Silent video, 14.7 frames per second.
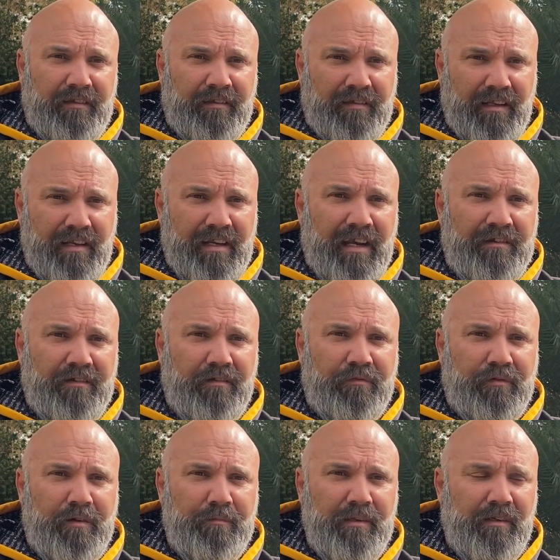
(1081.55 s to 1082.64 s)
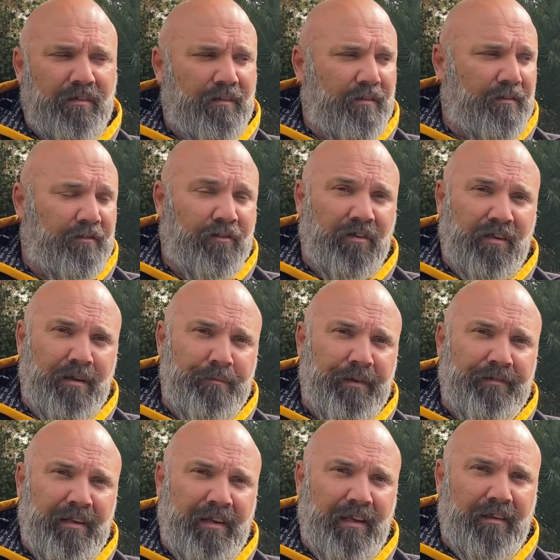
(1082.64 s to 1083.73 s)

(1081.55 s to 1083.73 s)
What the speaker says: see the actions from it, because it's certainly missing